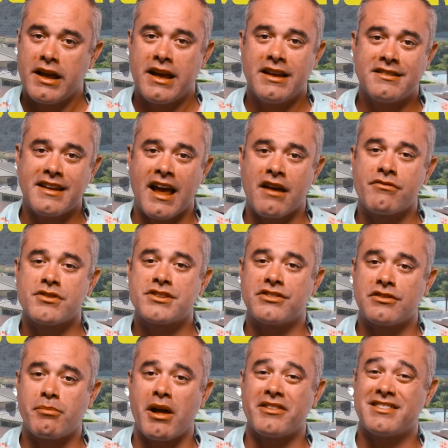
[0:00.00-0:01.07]
His average
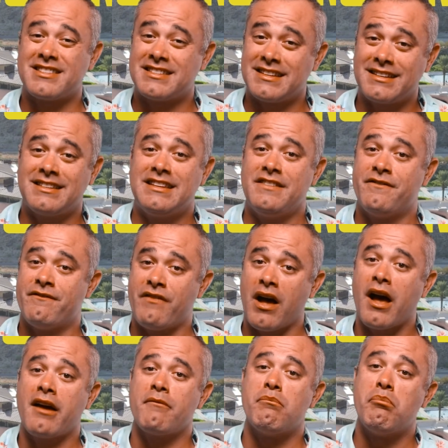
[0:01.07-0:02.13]
is about
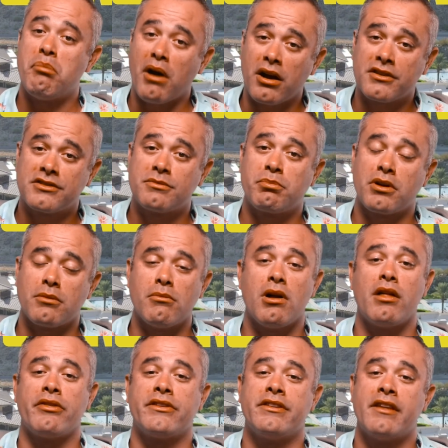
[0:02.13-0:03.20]
65 bucks per
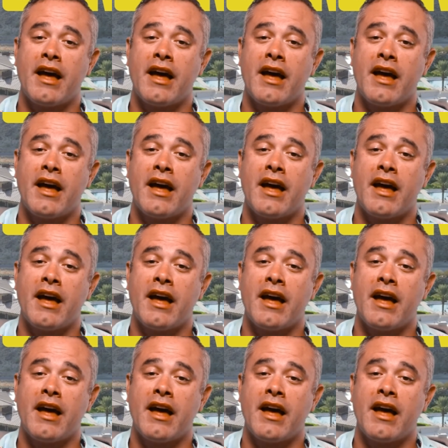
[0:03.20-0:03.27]
month.